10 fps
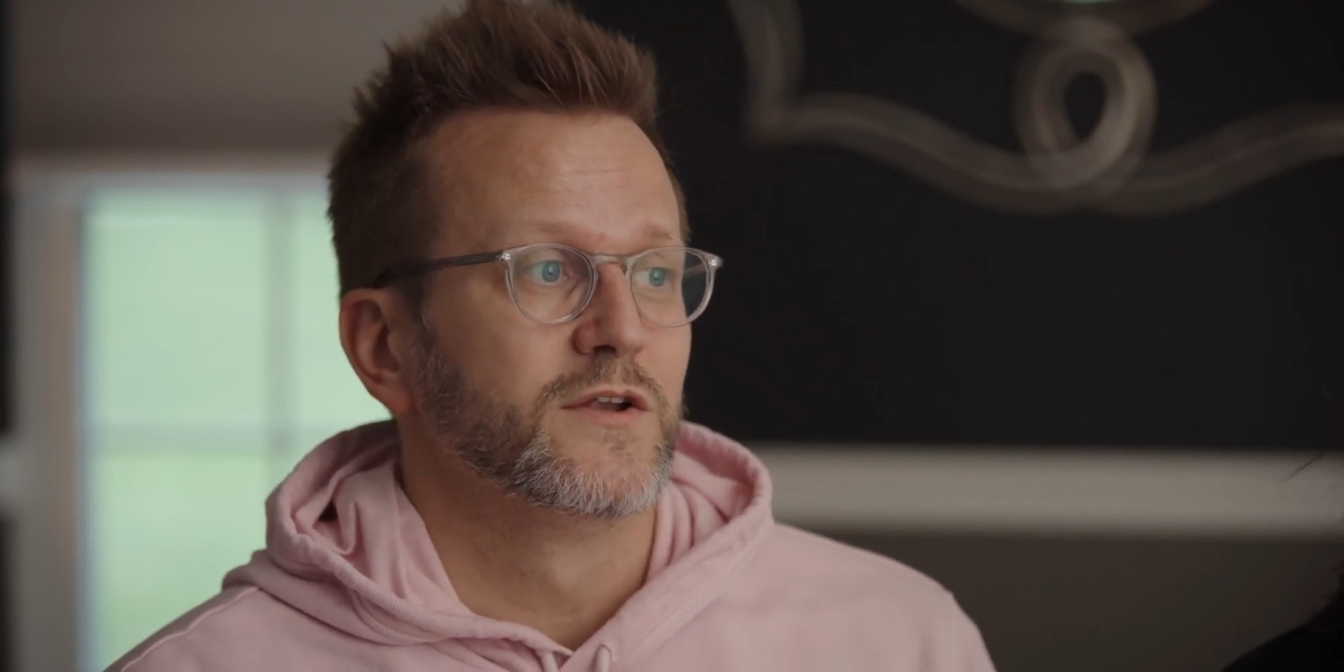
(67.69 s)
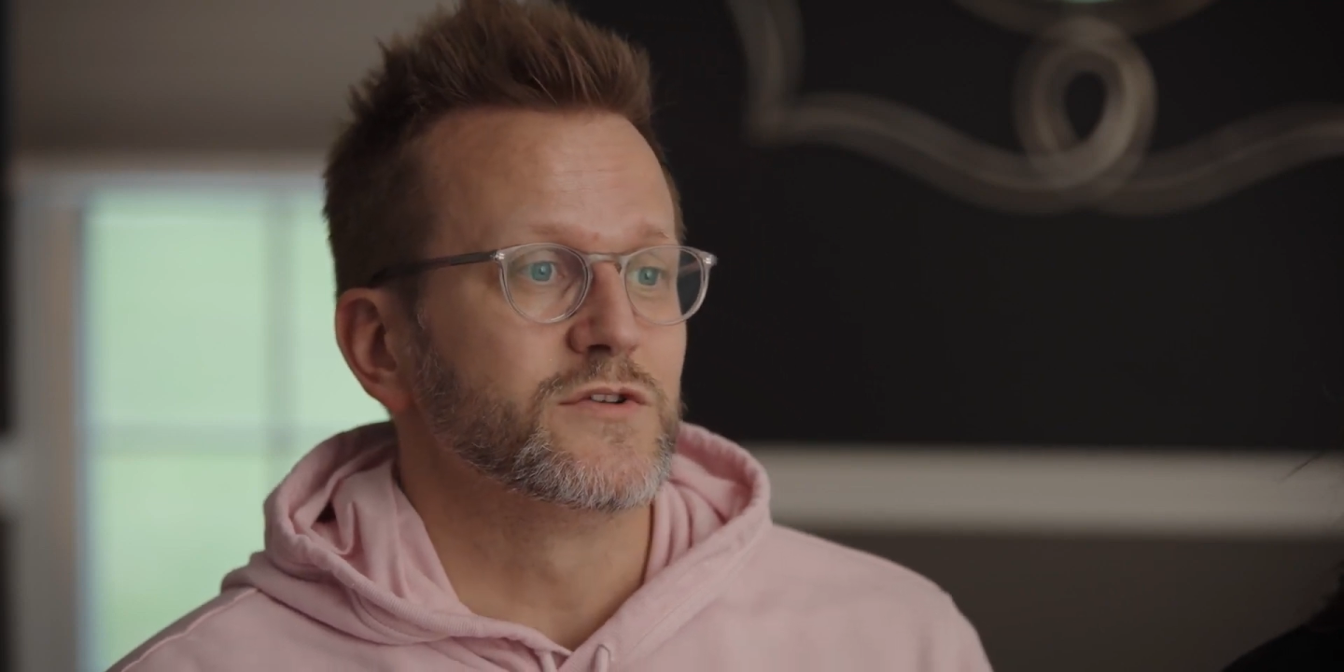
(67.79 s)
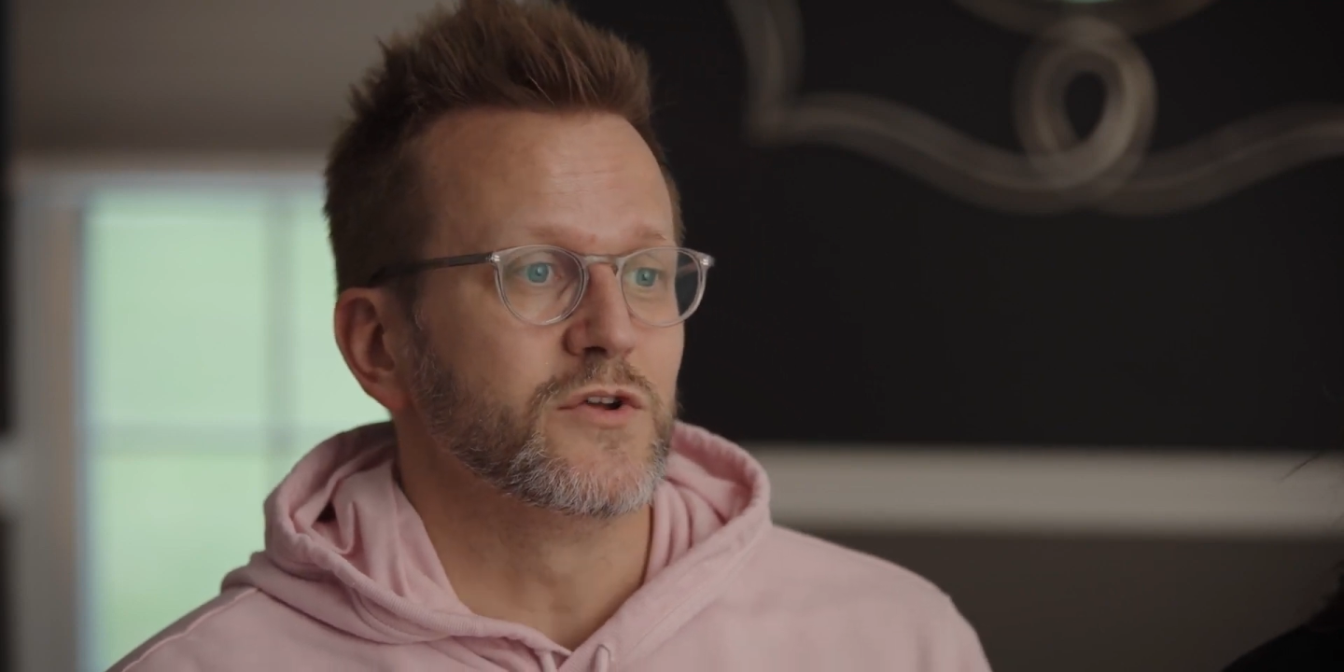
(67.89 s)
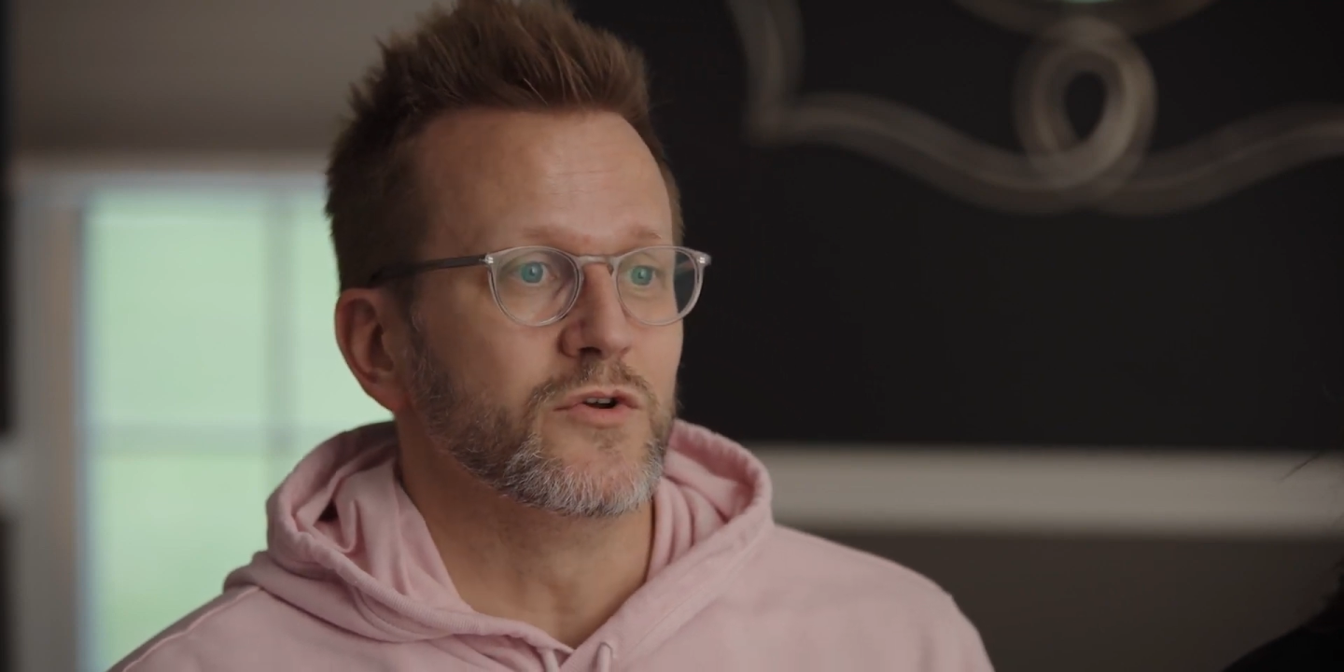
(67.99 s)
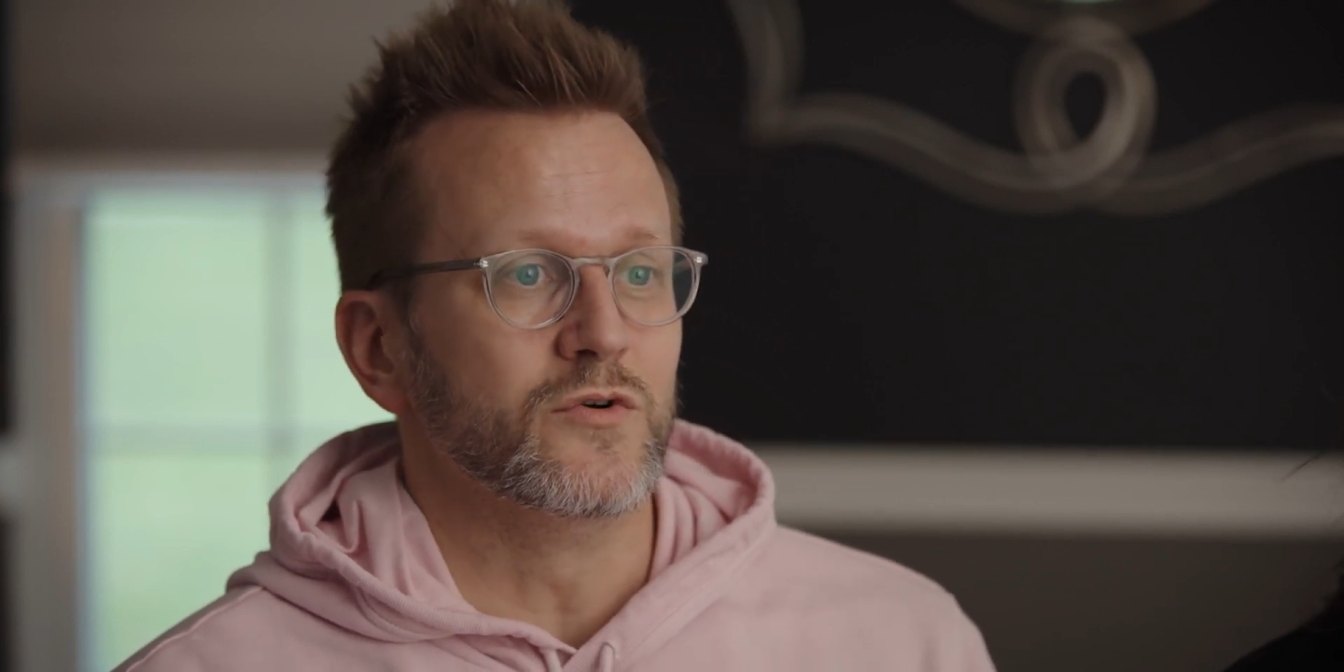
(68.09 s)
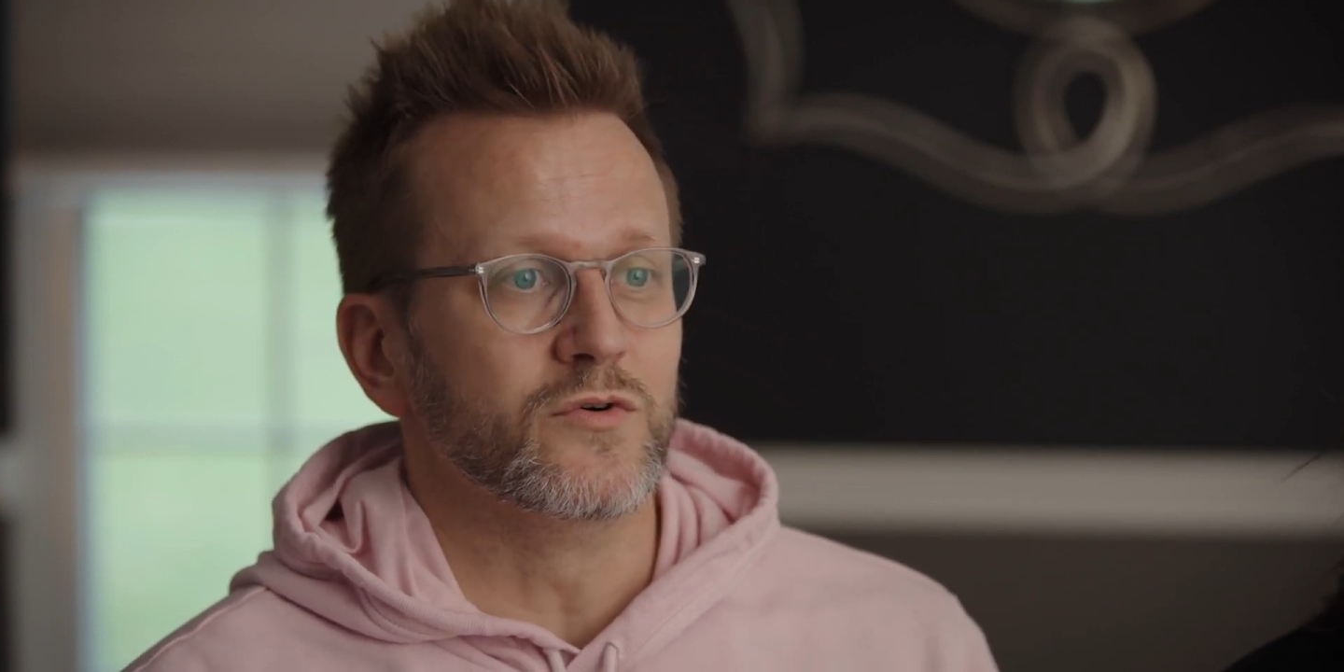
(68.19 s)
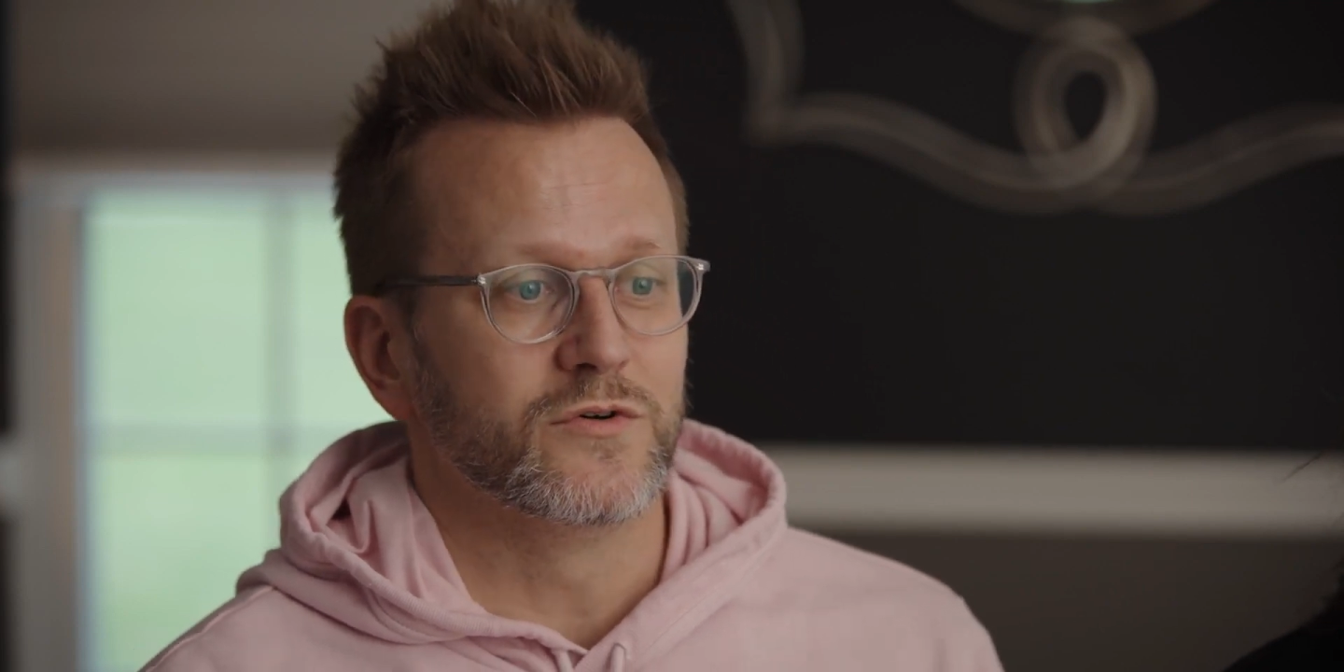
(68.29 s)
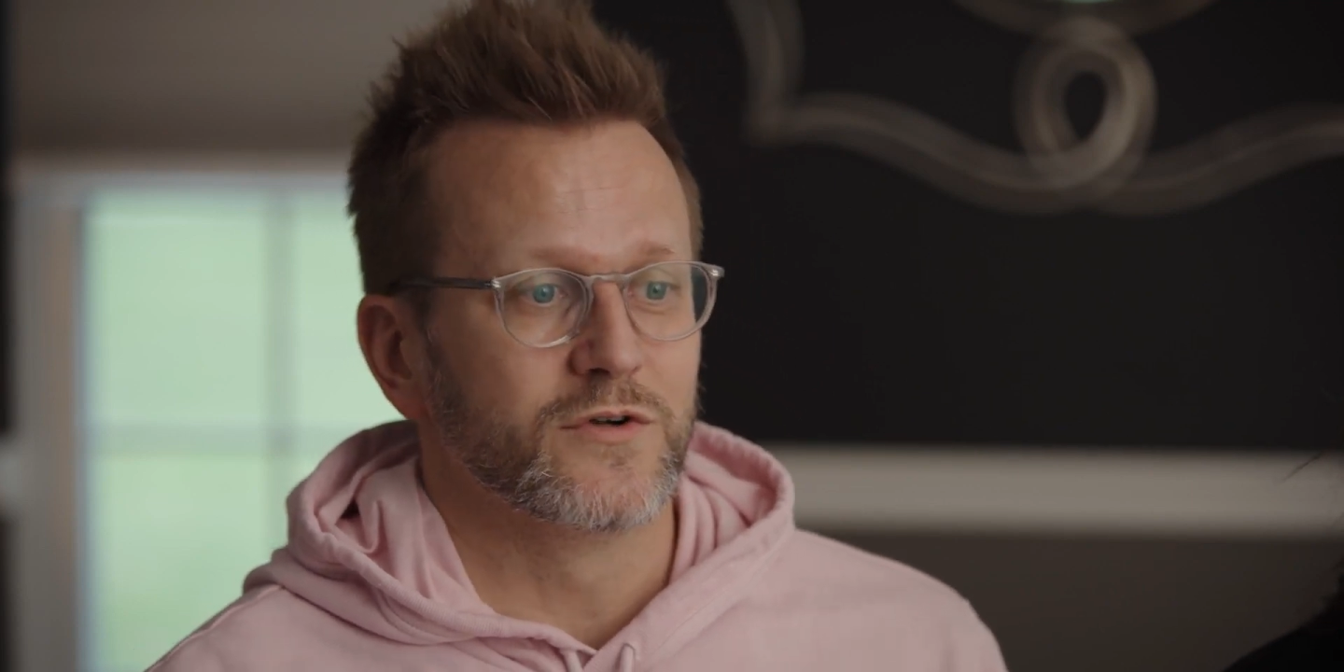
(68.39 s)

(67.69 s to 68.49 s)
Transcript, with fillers: to